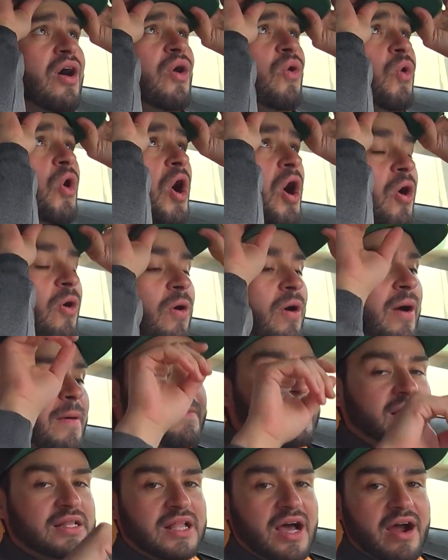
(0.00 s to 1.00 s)
Woo,
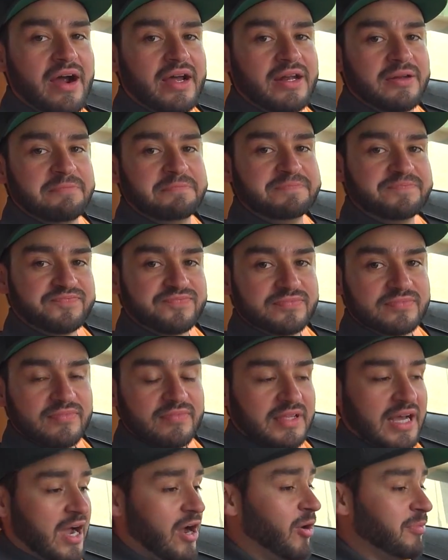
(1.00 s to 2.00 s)
McLaren.
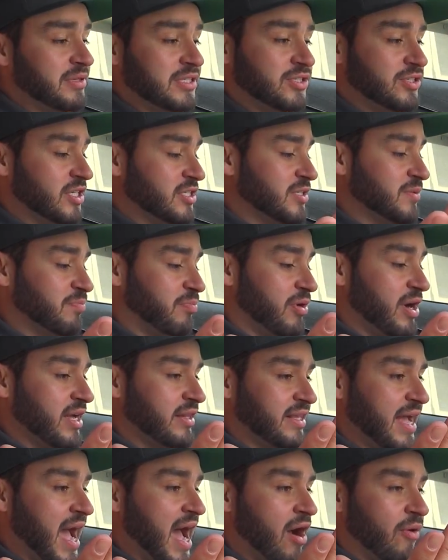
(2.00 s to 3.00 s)
I hope this doesn't break
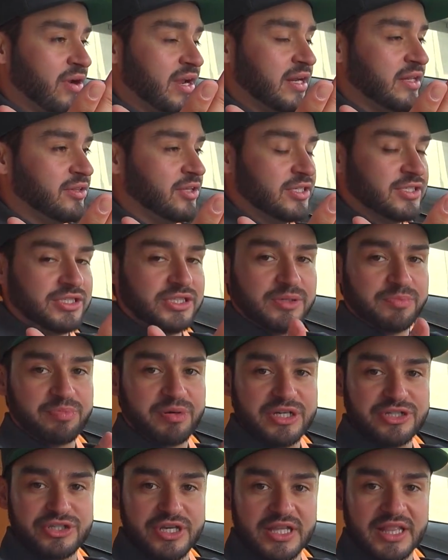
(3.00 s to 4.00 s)
down and doesn't
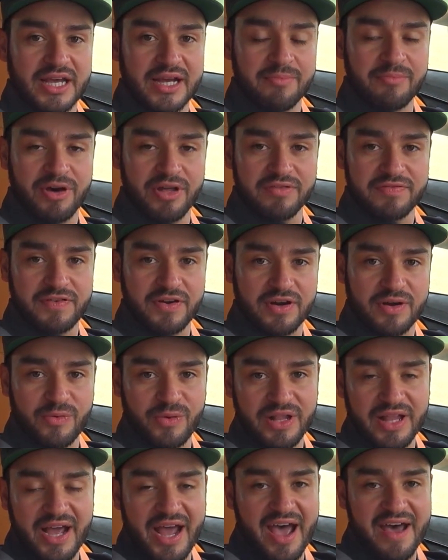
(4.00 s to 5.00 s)
depreciate like a motherfucker
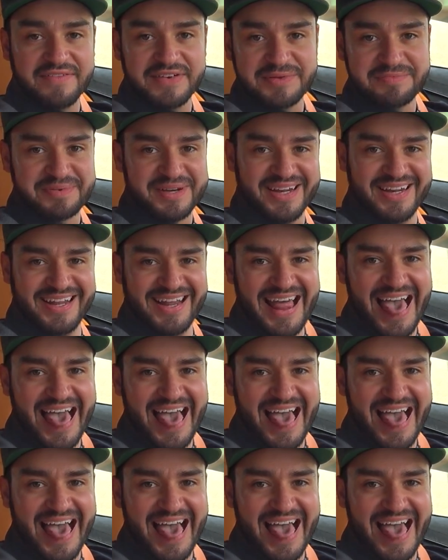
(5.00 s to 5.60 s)
while I have it, but